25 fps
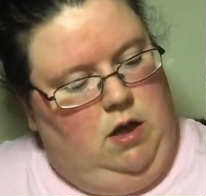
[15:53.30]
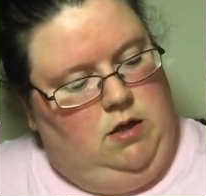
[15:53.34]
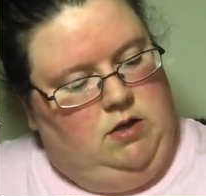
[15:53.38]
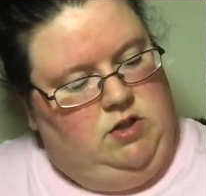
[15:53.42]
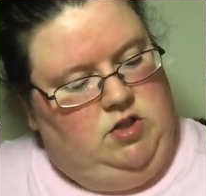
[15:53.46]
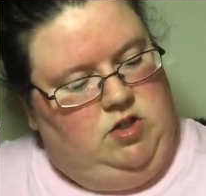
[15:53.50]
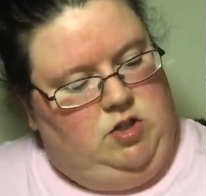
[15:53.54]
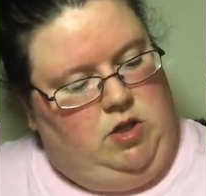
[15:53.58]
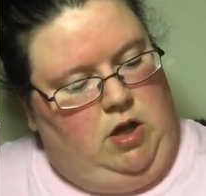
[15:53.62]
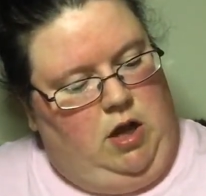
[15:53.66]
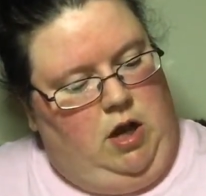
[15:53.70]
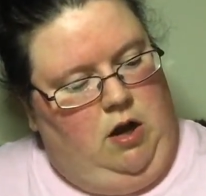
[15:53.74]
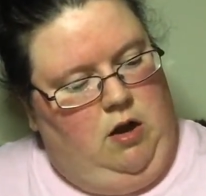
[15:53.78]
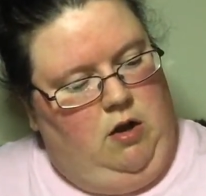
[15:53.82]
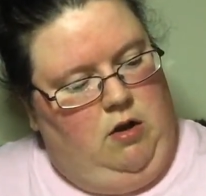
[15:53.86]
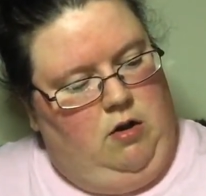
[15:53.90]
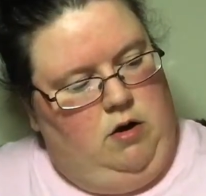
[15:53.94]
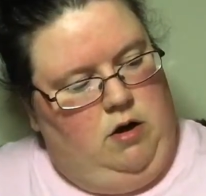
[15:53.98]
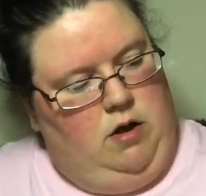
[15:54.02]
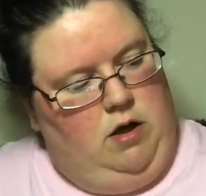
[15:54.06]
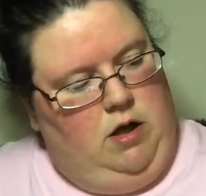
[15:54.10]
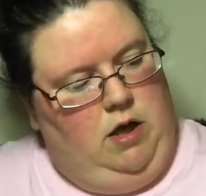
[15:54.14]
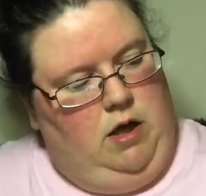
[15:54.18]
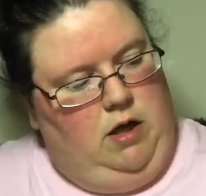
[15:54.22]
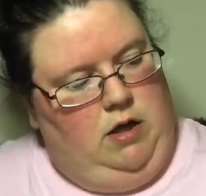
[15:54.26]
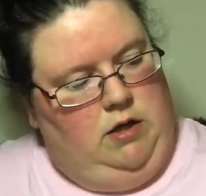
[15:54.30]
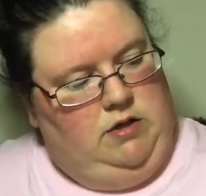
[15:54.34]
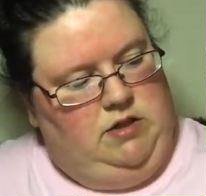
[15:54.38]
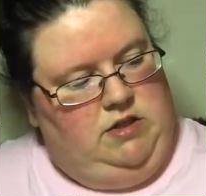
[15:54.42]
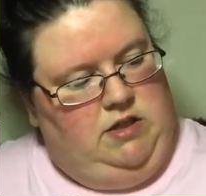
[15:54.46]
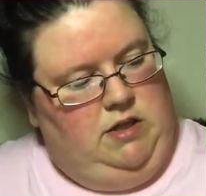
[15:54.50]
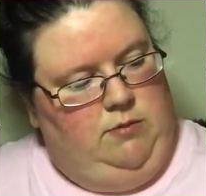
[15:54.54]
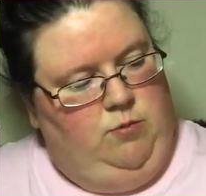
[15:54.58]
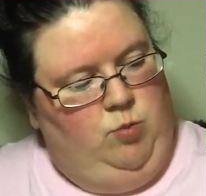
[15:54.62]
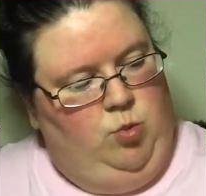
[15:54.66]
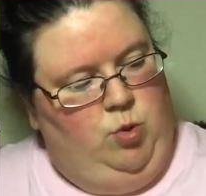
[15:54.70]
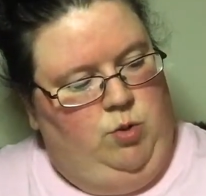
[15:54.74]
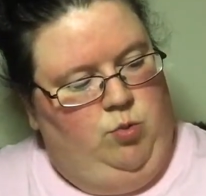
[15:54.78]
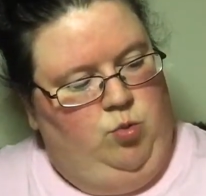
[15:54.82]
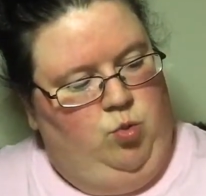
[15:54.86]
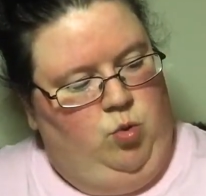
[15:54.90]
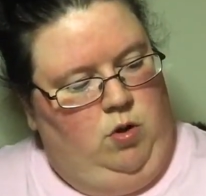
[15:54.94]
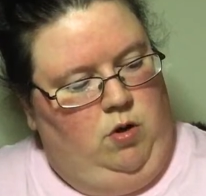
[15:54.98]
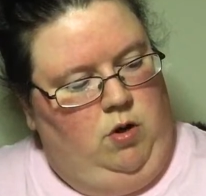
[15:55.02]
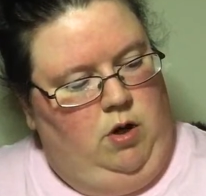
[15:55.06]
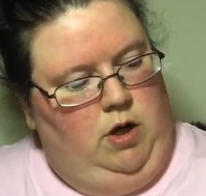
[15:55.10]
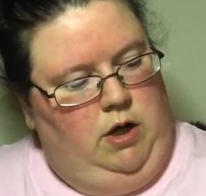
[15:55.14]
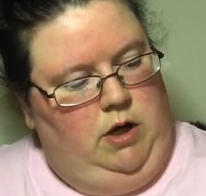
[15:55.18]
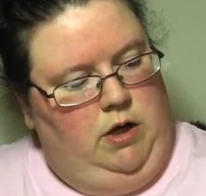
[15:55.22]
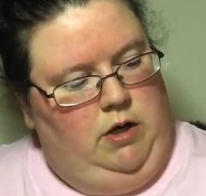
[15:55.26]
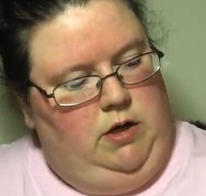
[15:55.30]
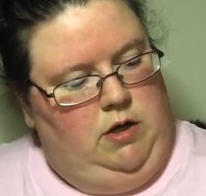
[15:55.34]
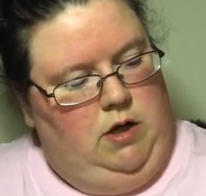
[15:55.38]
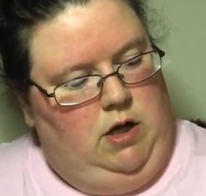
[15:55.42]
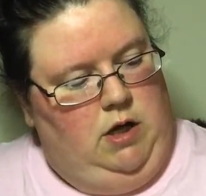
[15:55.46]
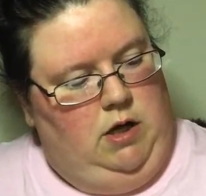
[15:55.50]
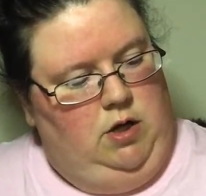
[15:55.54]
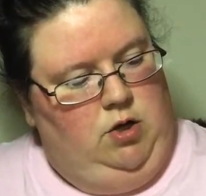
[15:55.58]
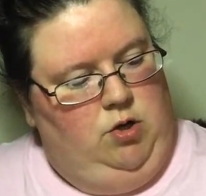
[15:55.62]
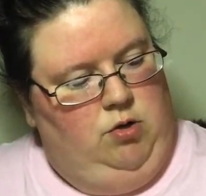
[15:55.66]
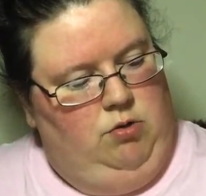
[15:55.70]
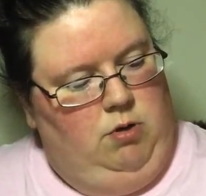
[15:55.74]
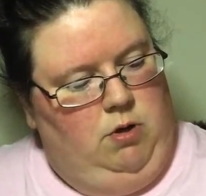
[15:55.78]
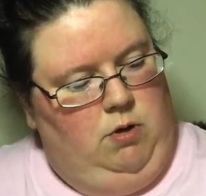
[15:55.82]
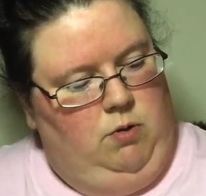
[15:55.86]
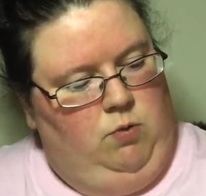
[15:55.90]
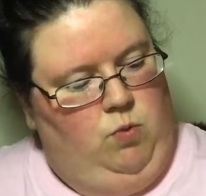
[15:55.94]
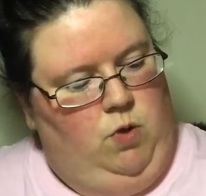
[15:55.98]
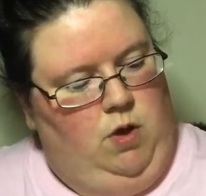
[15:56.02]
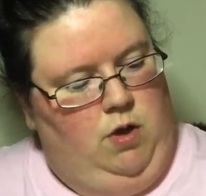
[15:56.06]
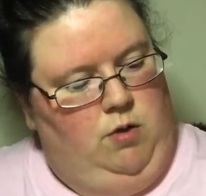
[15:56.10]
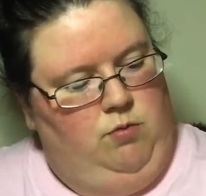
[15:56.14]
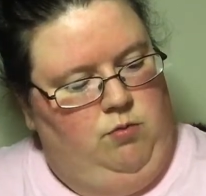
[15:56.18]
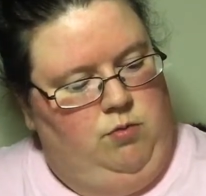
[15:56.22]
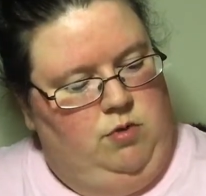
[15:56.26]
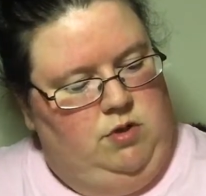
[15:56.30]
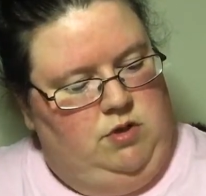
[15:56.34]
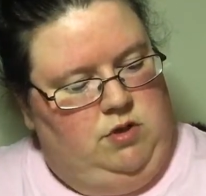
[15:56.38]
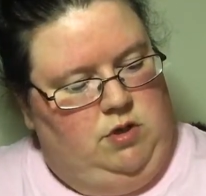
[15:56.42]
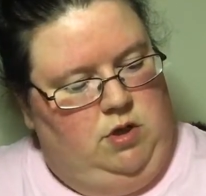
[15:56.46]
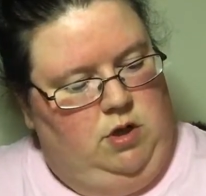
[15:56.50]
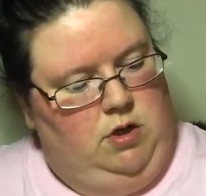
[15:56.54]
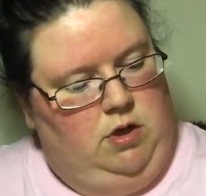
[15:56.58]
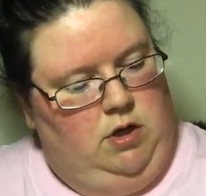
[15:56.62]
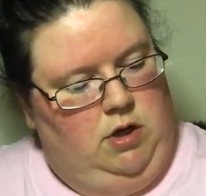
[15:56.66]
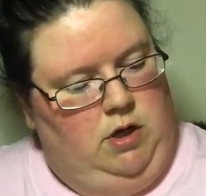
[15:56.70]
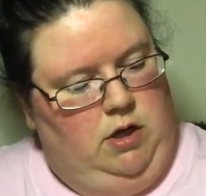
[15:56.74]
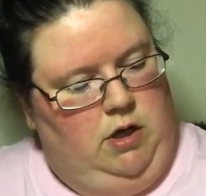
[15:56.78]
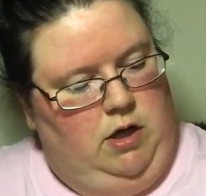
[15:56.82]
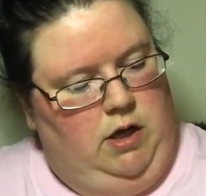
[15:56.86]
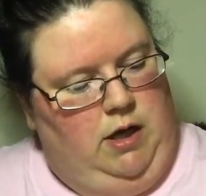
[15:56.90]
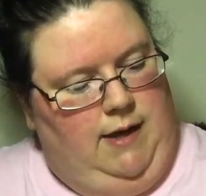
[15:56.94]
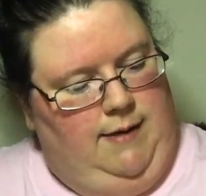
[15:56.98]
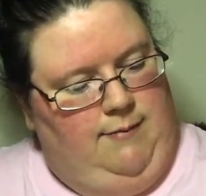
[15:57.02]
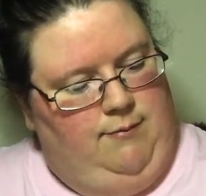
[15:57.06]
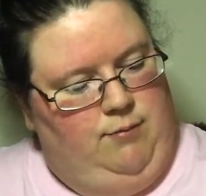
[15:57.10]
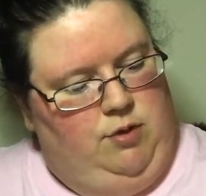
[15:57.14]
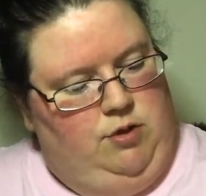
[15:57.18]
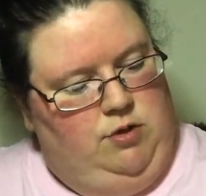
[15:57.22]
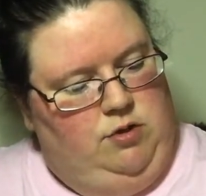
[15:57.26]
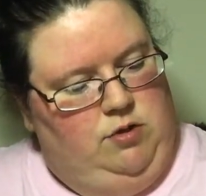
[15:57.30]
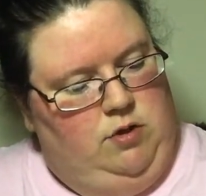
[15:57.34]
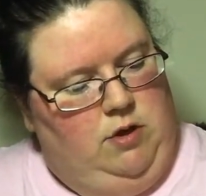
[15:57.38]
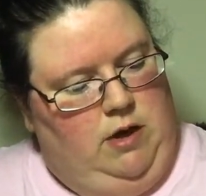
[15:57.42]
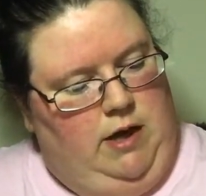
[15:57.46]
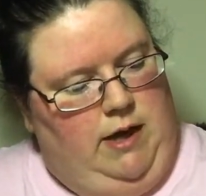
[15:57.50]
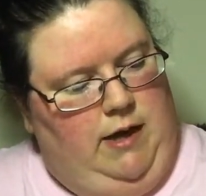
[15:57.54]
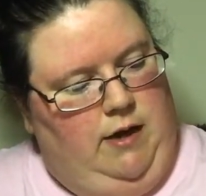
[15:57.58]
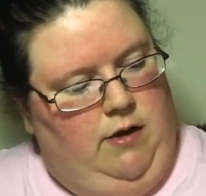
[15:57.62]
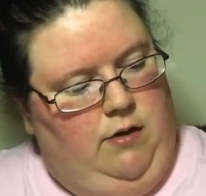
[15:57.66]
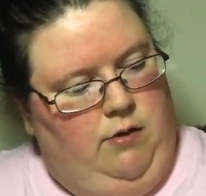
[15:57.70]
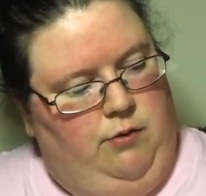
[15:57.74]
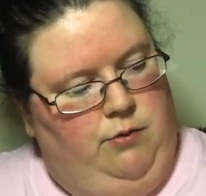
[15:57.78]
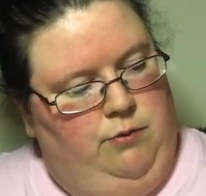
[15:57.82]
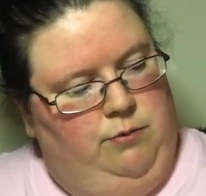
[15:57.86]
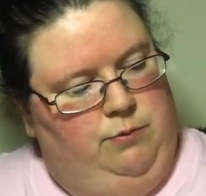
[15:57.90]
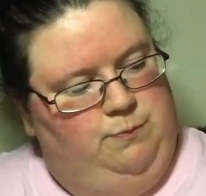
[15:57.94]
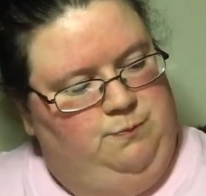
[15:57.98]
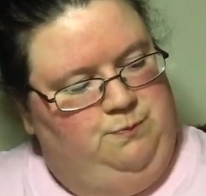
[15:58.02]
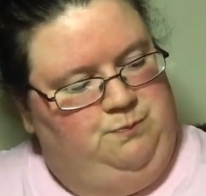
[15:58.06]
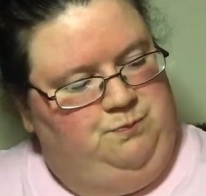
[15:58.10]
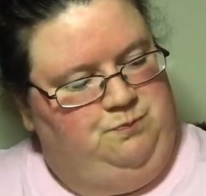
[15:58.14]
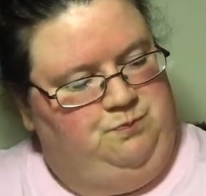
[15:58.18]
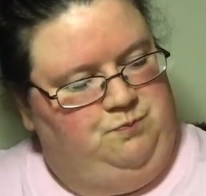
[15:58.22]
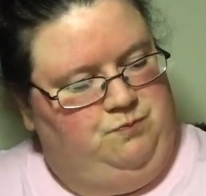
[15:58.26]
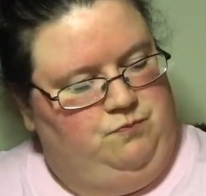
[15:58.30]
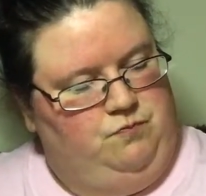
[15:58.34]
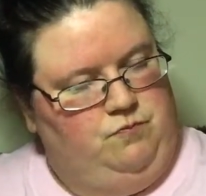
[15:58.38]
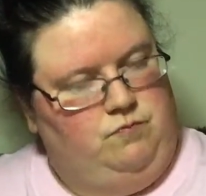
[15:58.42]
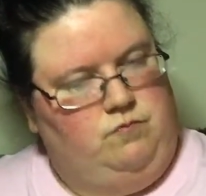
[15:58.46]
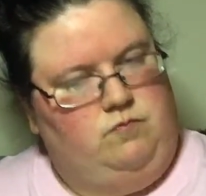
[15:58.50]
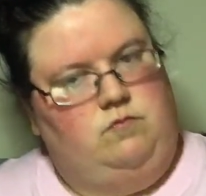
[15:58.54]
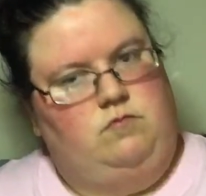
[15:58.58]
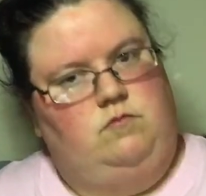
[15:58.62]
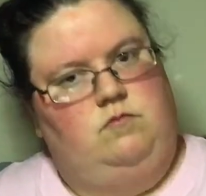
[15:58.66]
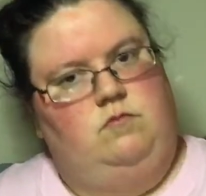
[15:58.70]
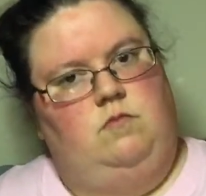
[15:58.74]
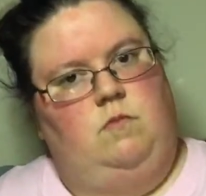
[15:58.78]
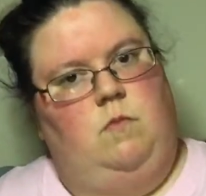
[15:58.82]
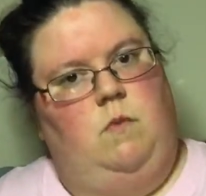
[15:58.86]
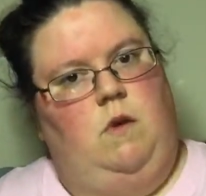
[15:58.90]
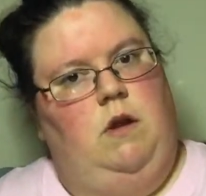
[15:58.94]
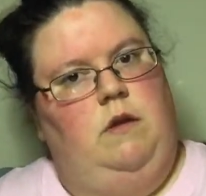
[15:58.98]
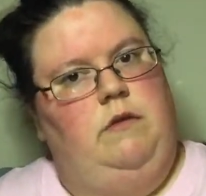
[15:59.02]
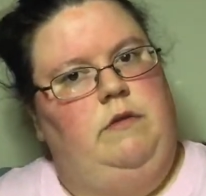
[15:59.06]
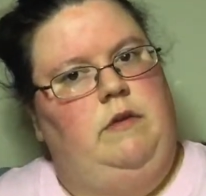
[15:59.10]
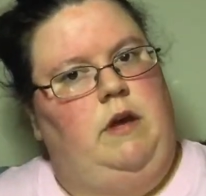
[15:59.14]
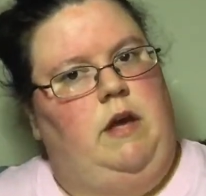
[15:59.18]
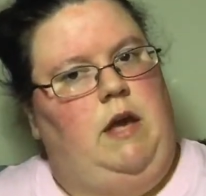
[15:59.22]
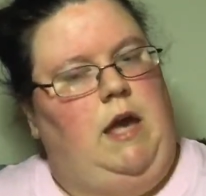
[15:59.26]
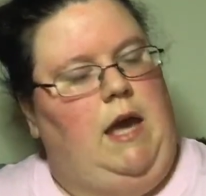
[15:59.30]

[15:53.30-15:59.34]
scared, and somewhat worried, not knowing what was gonna happen now. The